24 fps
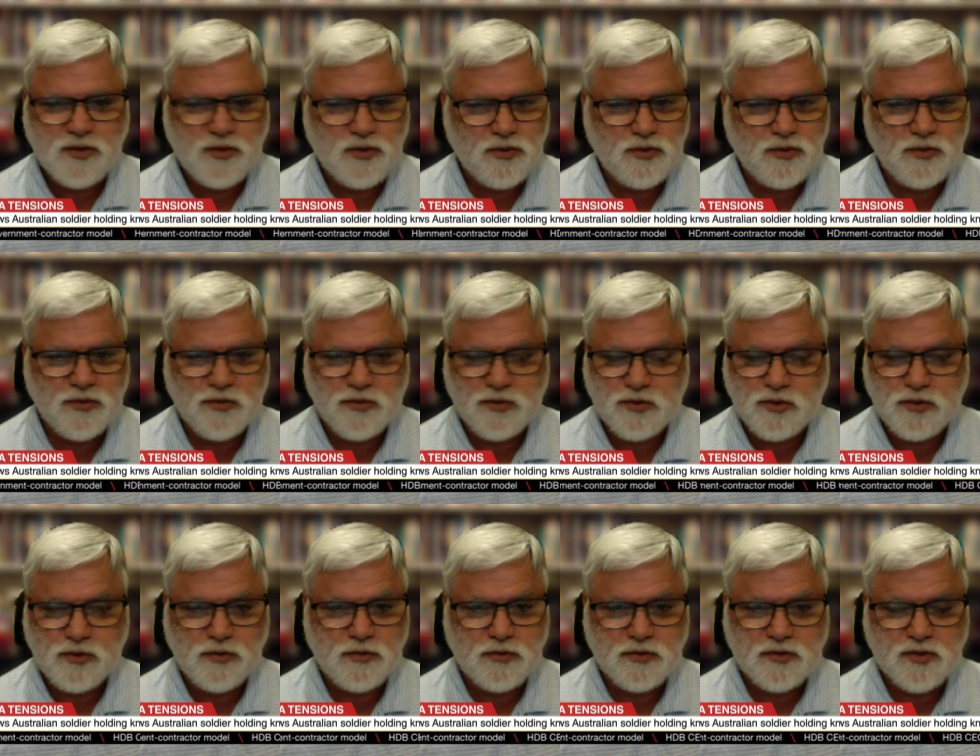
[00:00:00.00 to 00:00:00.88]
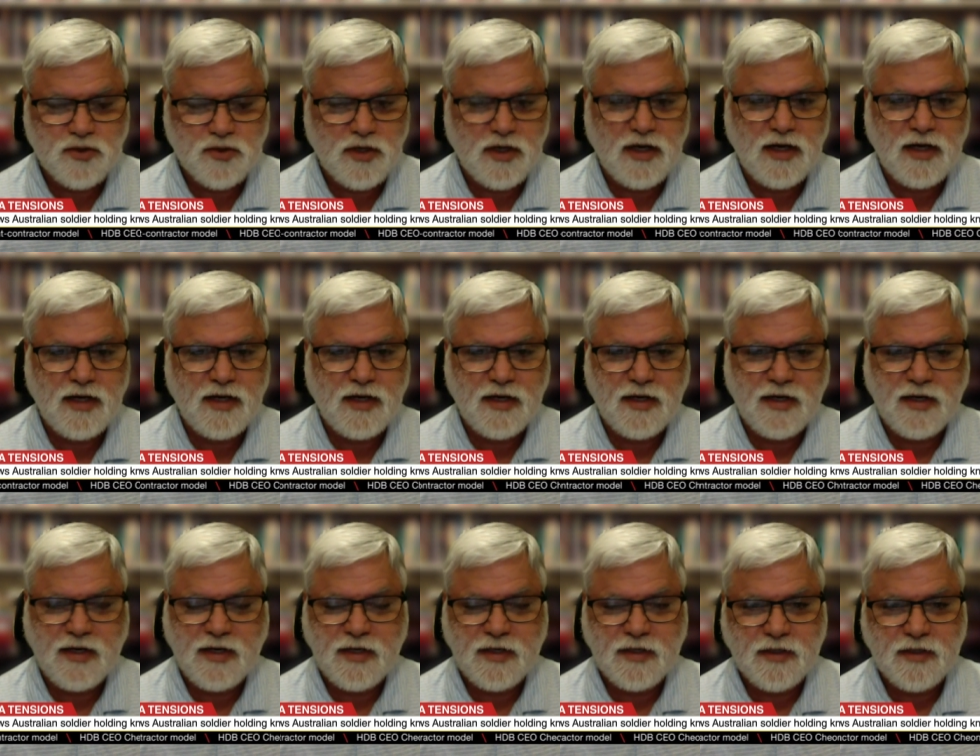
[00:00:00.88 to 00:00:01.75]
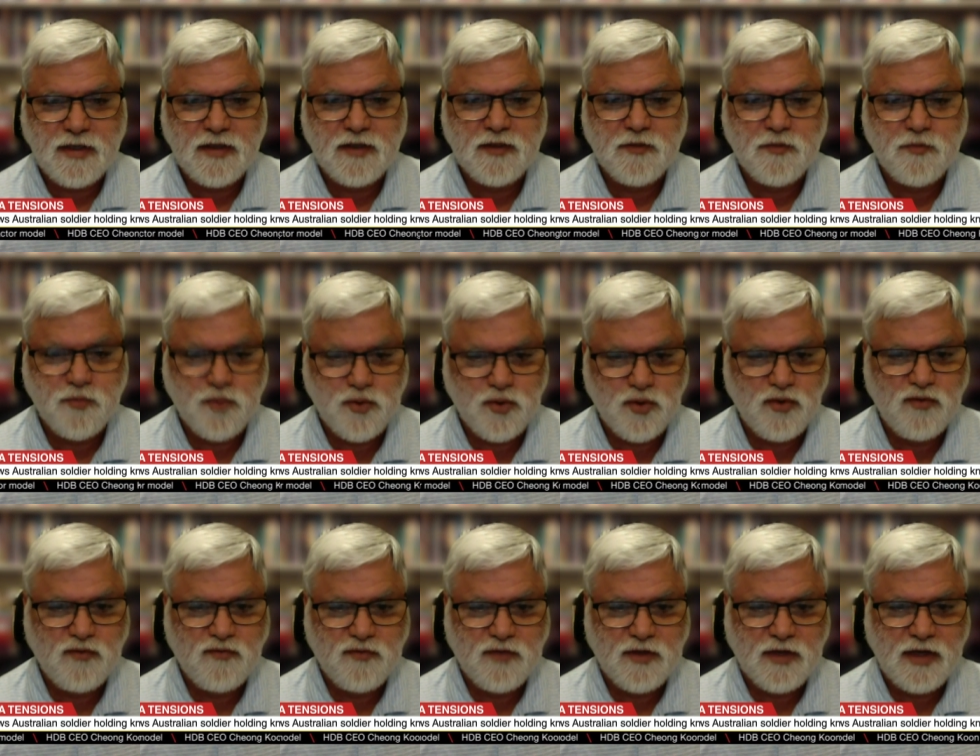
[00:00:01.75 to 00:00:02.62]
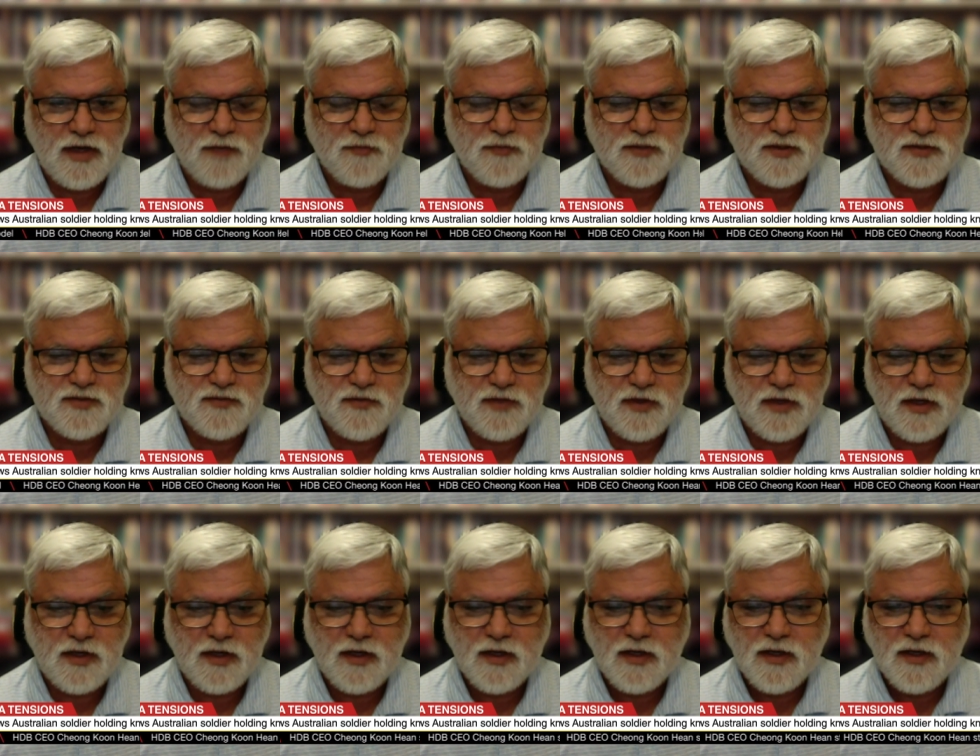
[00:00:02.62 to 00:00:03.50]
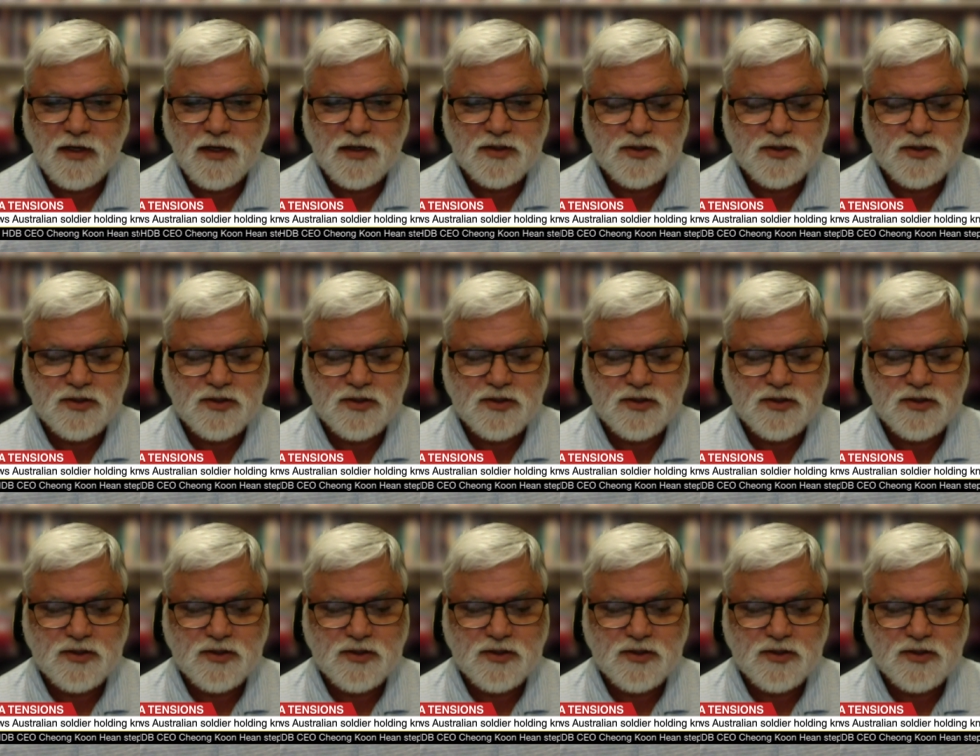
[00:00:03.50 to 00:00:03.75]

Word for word: To, to try and, and improve the atmosphere.